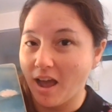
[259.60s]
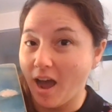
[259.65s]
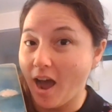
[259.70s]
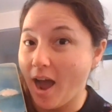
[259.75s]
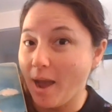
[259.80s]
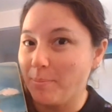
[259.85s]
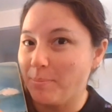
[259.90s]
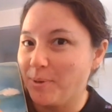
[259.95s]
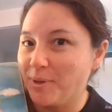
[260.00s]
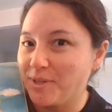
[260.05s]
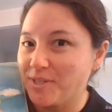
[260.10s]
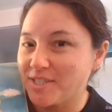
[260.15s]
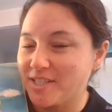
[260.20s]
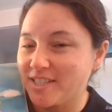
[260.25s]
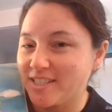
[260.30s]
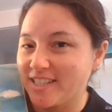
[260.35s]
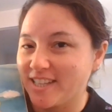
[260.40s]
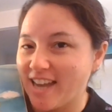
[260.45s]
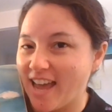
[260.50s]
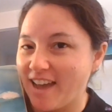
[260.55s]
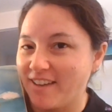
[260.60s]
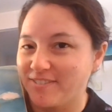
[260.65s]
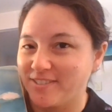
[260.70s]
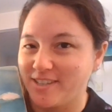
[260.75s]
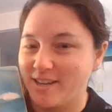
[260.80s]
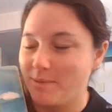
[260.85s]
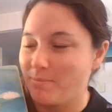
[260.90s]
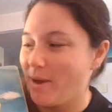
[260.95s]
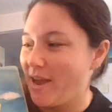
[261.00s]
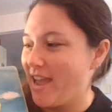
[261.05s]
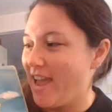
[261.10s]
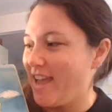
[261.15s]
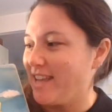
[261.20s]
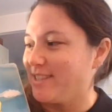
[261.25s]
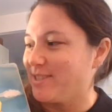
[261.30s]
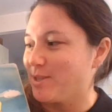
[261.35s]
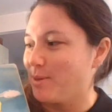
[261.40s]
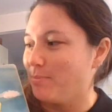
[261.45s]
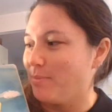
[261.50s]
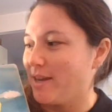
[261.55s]
I burst into laughter, my
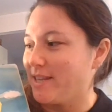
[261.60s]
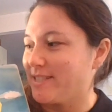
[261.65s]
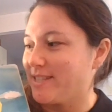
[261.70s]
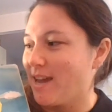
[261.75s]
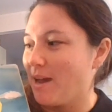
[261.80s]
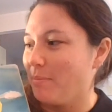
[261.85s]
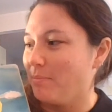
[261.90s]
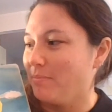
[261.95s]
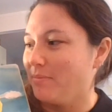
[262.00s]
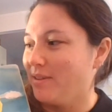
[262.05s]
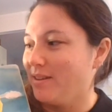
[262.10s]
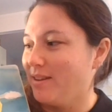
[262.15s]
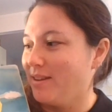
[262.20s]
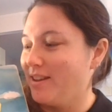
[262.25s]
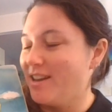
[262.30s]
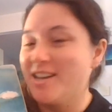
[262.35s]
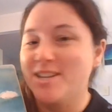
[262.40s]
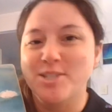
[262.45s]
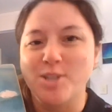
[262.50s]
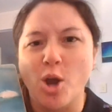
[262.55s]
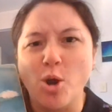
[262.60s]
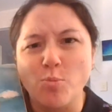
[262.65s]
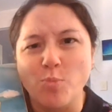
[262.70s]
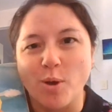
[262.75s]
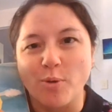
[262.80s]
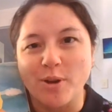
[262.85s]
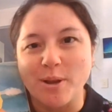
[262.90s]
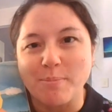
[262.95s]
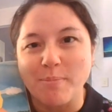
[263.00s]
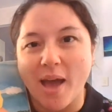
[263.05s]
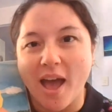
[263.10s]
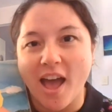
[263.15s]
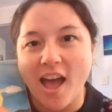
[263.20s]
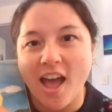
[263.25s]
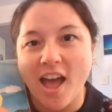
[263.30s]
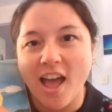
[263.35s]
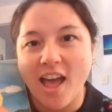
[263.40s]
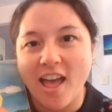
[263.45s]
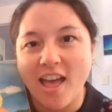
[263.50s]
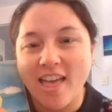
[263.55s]
hands on my tum. Don't worry,
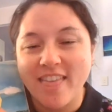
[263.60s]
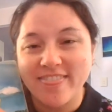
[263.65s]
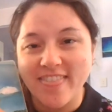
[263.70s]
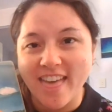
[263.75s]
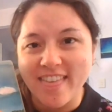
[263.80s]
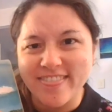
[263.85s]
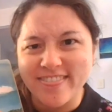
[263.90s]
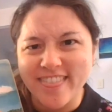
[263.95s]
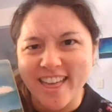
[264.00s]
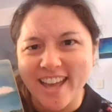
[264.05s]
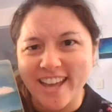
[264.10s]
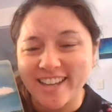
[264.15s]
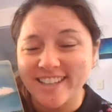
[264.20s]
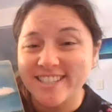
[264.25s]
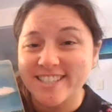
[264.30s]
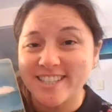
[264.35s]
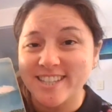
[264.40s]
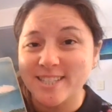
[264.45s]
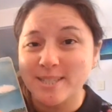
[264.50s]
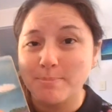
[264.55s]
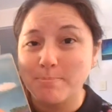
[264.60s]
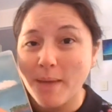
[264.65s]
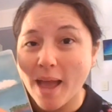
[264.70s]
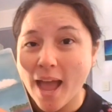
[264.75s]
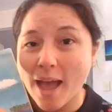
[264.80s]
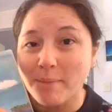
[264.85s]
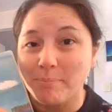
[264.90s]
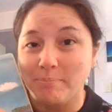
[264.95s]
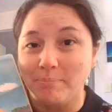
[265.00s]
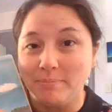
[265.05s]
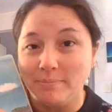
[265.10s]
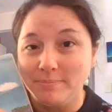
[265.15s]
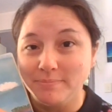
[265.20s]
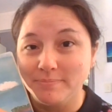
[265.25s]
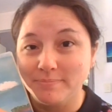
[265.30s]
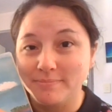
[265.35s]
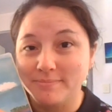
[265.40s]
Ma. That thing is just Mum!